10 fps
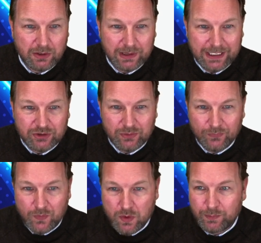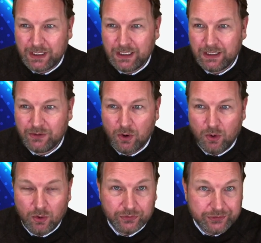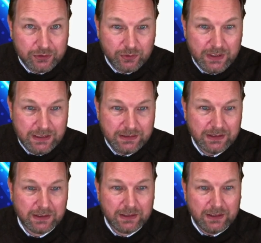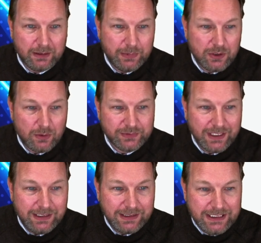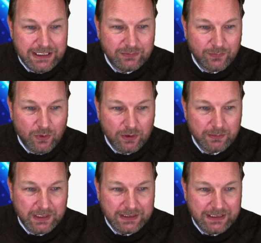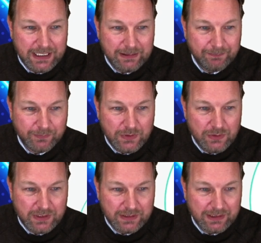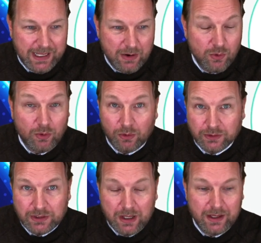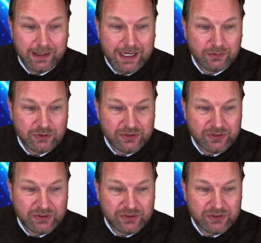collection form here, the whole screen becomes a lead form. And again, you can allow or not allow to